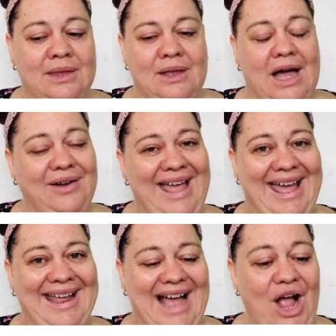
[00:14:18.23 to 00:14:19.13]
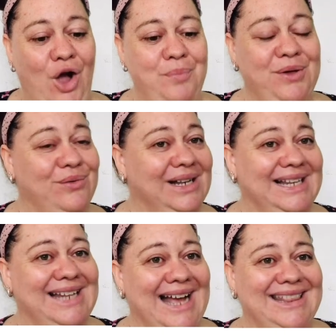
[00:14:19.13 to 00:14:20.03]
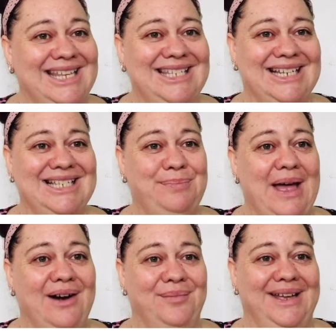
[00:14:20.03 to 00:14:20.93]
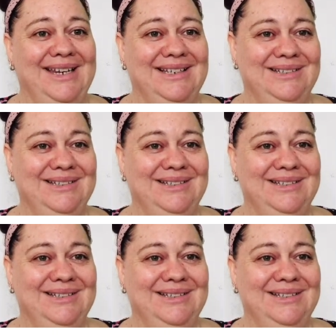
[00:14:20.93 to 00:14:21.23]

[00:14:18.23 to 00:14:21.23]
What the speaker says: Okay, I hope you really like this experiment.